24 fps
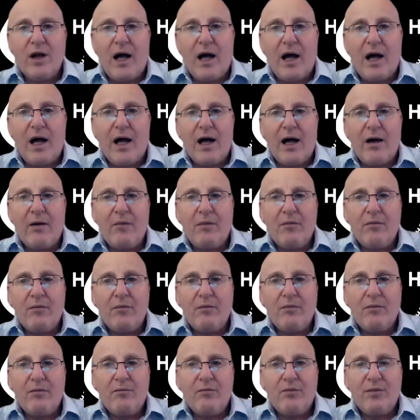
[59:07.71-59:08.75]

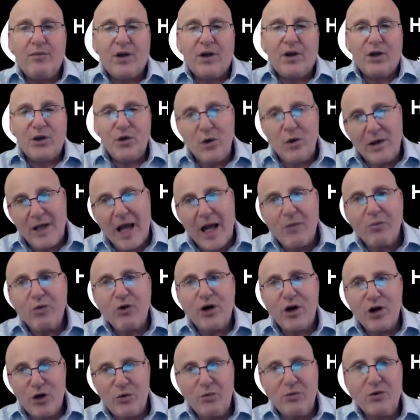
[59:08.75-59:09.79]
Can you
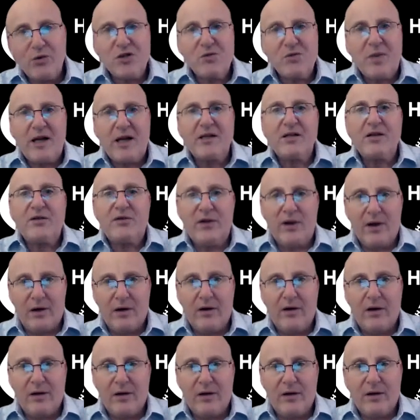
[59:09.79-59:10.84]
elaborate on your perspective
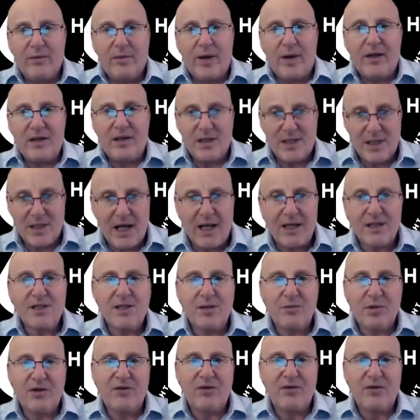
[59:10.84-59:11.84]
here about this concept of